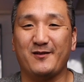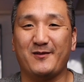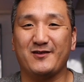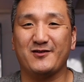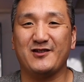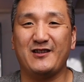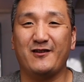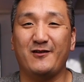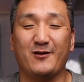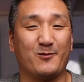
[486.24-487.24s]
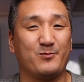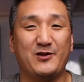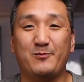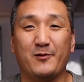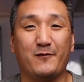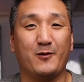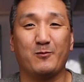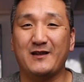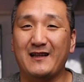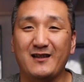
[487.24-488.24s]
di Montalcino or do you prefer
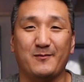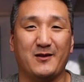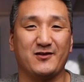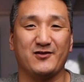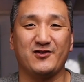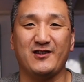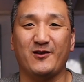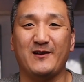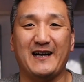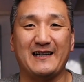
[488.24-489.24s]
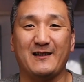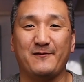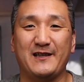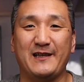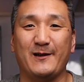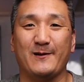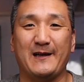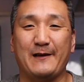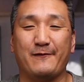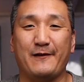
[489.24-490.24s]
Brunello di Montalcino? I'd love to hear.
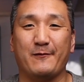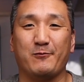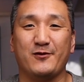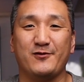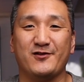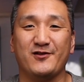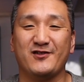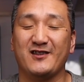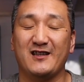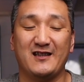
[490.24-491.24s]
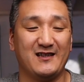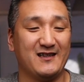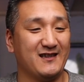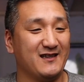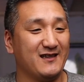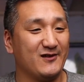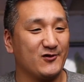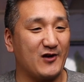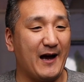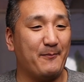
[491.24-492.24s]
Any favorite producers?
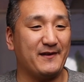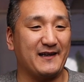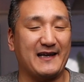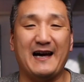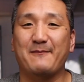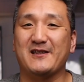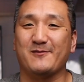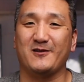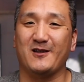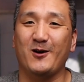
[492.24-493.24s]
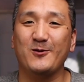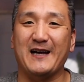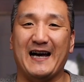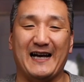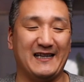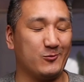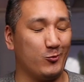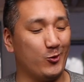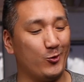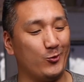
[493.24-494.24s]
Drop it in the comments below, guys.
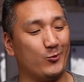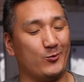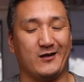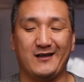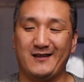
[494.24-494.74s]
Woo!